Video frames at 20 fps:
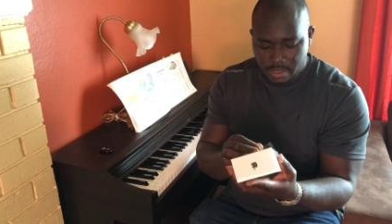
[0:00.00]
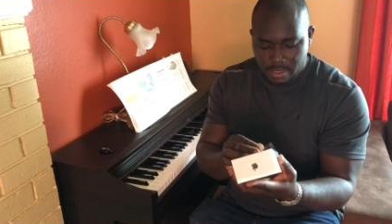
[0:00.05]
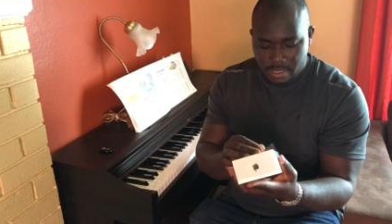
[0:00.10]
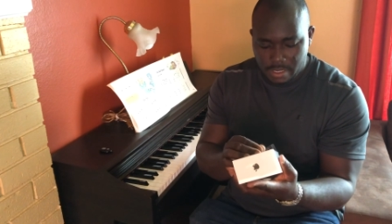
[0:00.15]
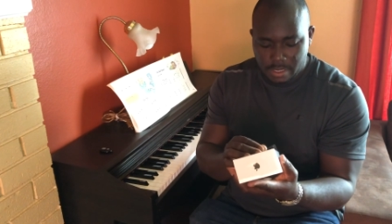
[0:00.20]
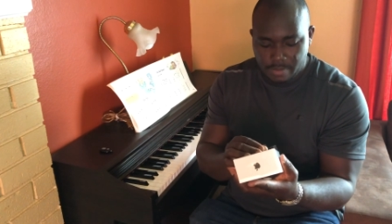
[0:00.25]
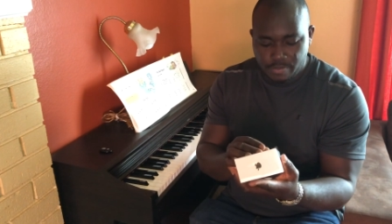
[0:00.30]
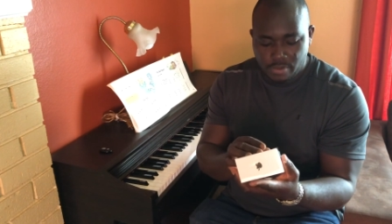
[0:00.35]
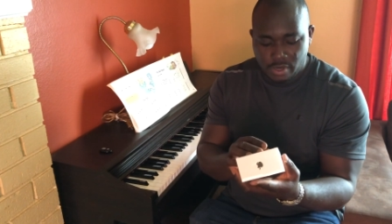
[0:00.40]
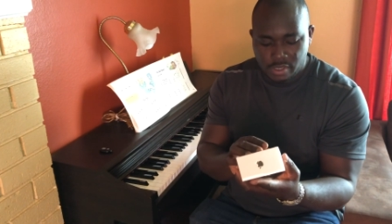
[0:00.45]

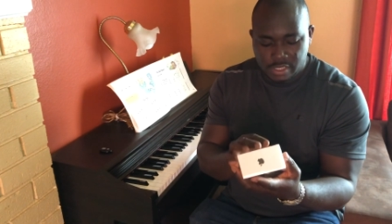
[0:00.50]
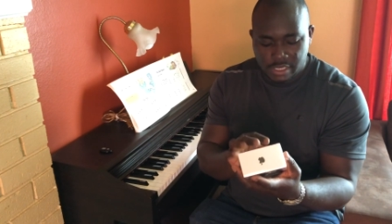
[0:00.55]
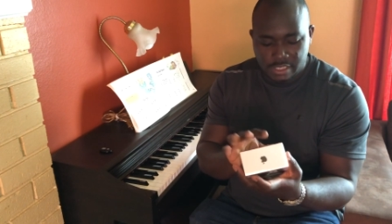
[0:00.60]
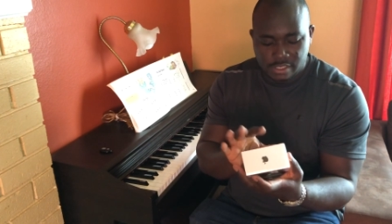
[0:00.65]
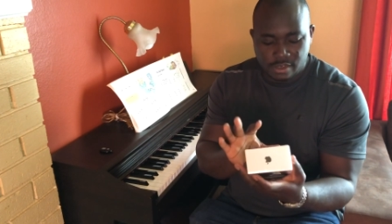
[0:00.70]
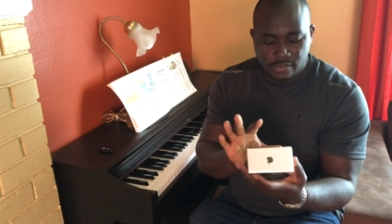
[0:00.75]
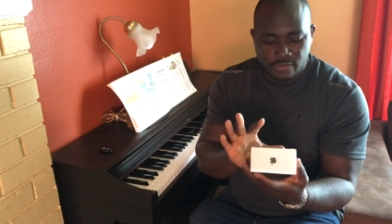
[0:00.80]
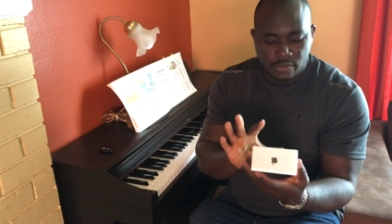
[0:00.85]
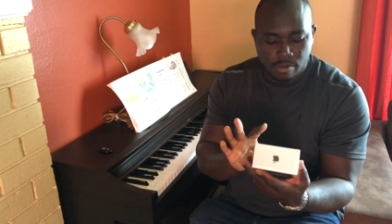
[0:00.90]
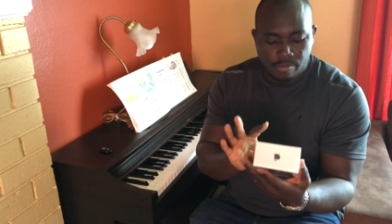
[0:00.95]
in the
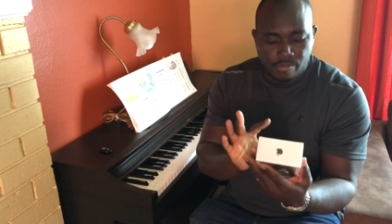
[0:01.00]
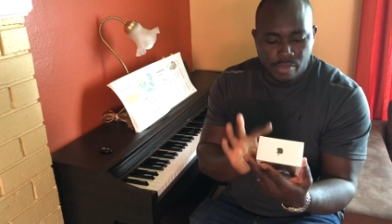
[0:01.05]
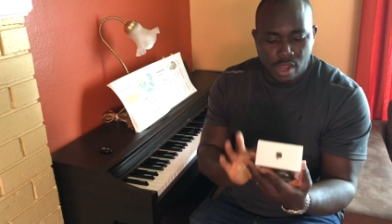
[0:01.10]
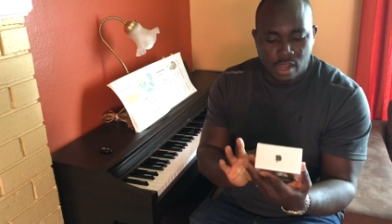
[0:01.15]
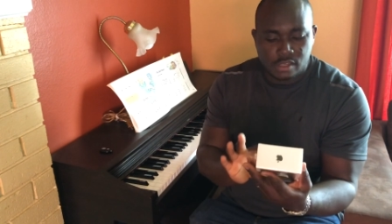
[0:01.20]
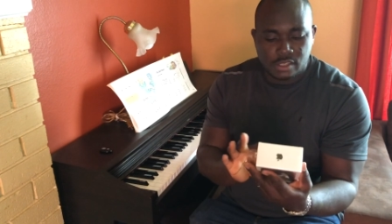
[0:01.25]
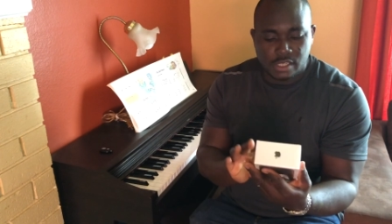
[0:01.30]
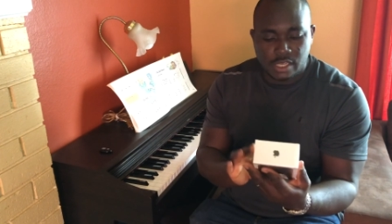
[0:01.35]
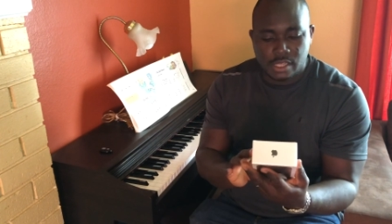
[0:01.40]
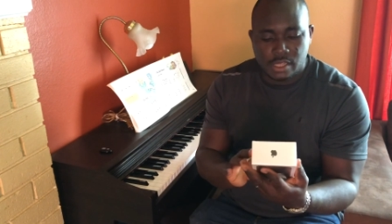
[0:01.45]
process of
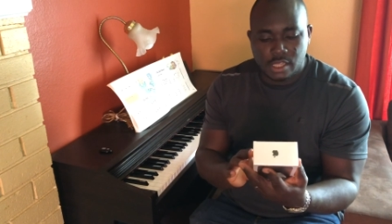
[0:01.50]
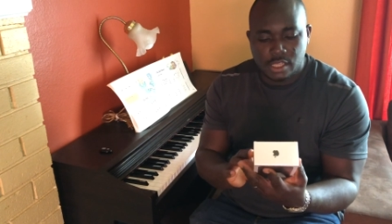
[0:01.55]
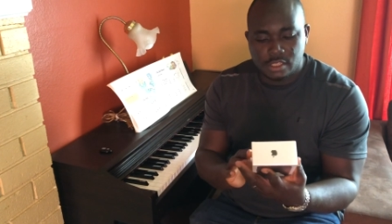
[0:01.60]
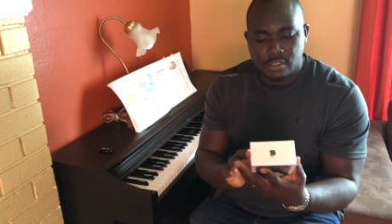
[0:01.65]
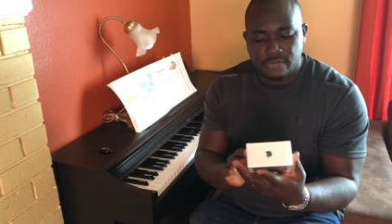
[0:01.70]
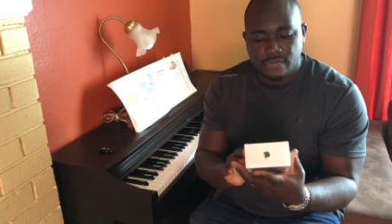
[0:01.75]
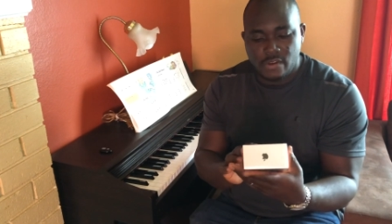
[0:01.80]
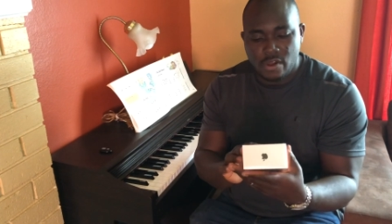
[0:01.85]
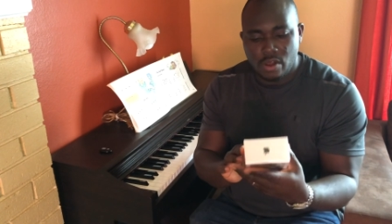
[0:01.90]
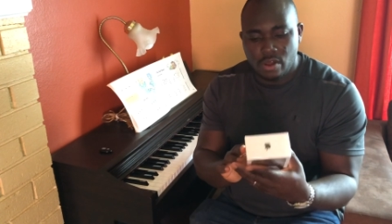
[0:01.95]
unboxing
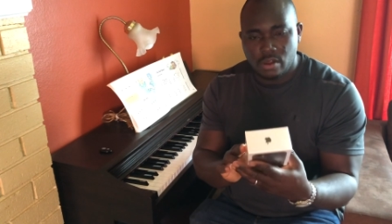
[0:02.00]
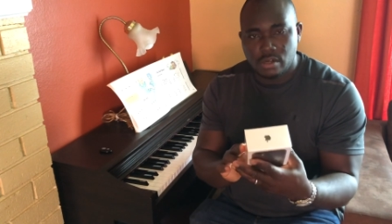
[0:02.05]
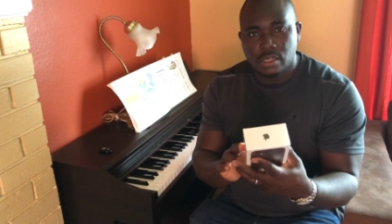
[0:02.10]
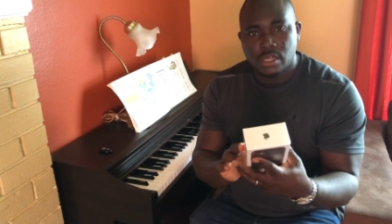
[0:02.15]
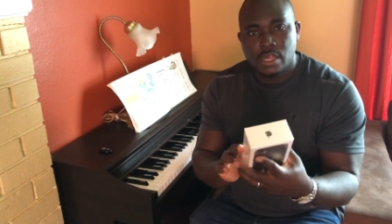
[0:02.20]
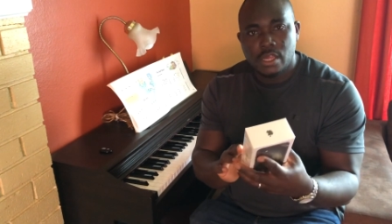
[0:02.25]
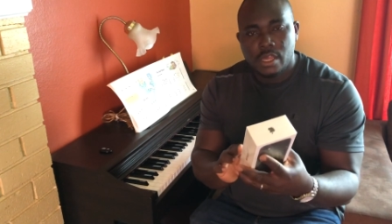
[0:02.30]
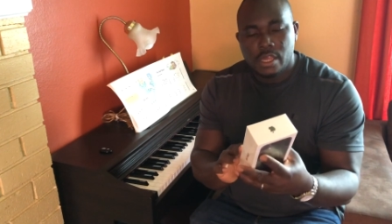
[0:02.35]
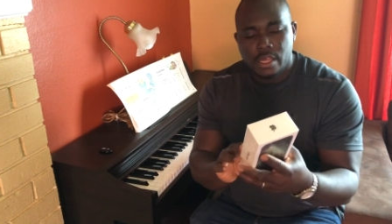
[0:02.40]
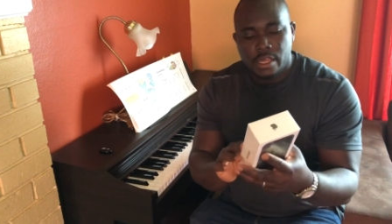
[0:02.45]
this phone
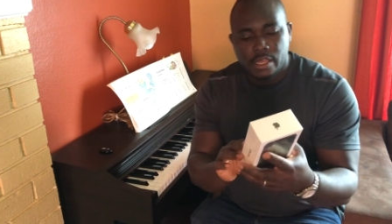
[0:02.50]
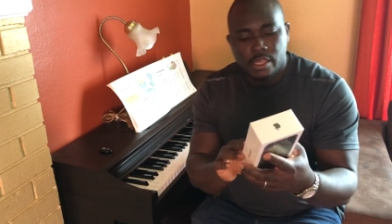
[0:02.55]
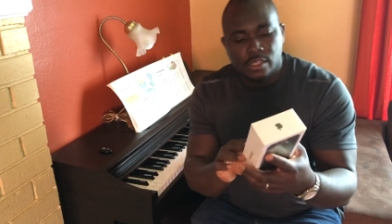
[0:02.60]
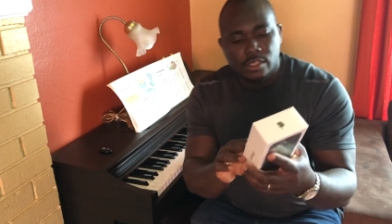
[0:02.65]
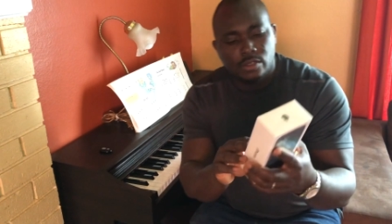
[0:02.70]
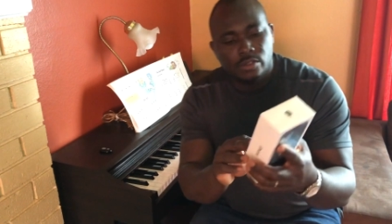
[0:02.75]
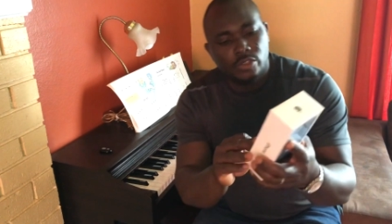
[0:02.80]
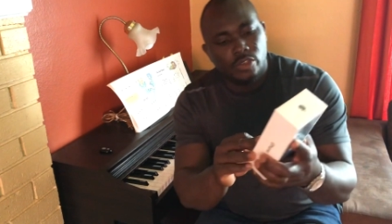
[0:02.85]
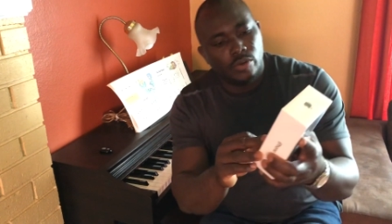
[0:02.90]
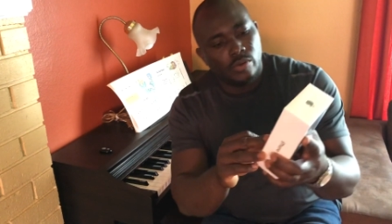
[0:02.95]

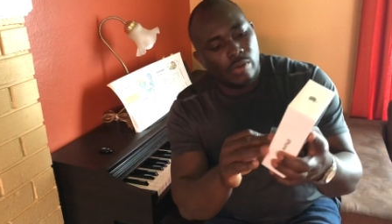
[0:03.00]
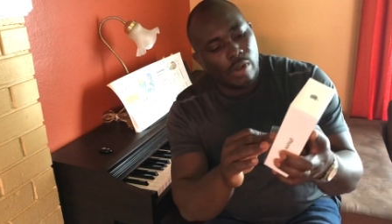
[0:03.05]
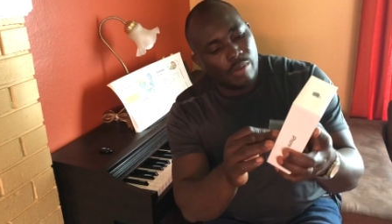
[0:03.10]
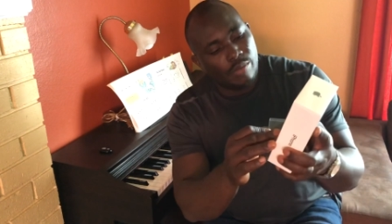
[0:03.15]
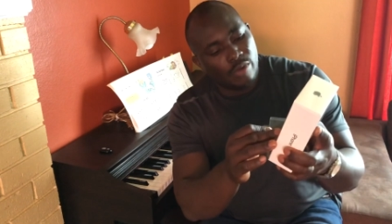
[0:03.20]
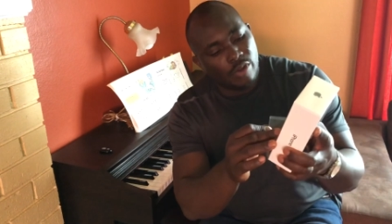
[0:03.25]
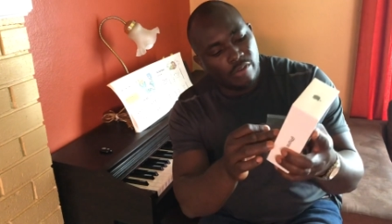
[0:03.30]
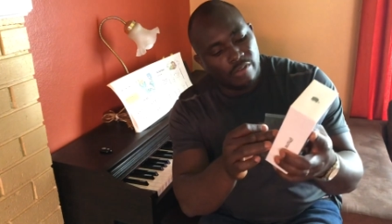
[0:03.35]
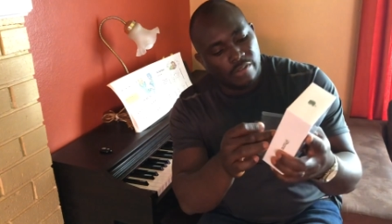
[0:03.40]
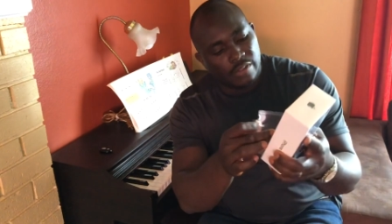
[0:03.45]
is to
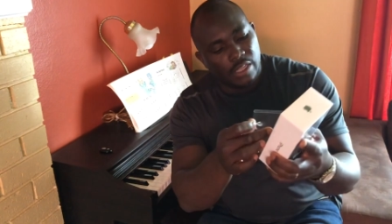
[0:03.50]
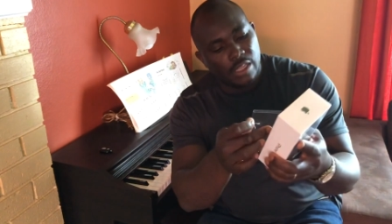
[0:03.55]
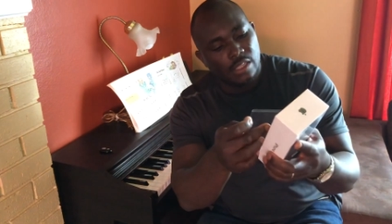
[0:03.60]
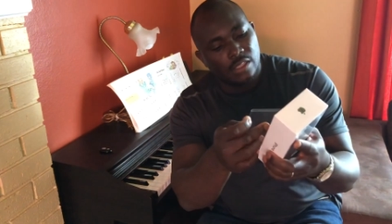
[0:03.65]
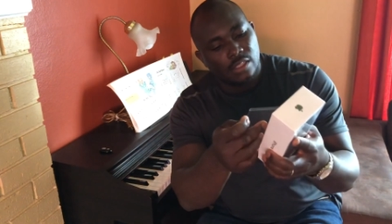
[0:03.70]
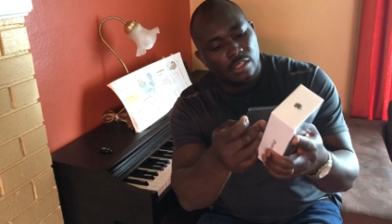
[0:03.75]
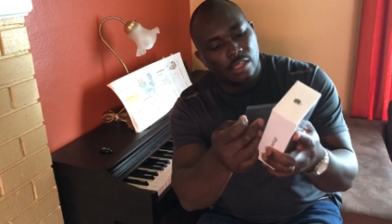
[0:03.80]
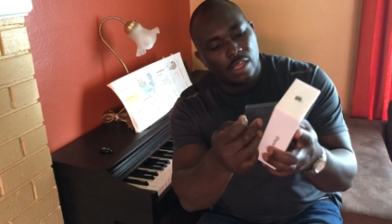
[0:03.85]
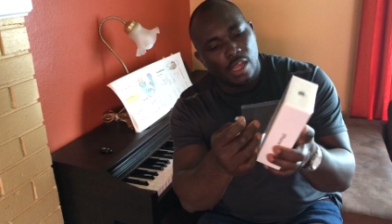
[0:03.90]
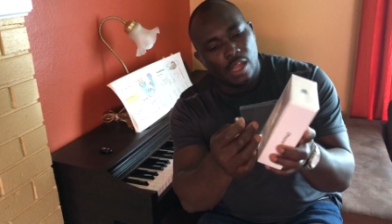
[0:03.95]
remove
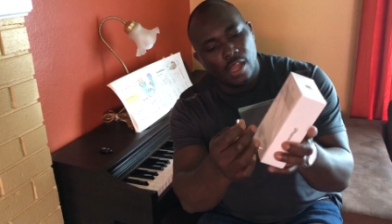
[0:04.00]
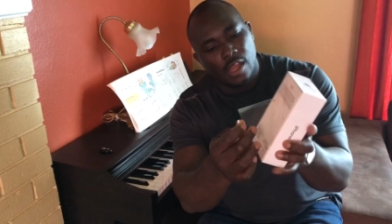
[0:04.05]
this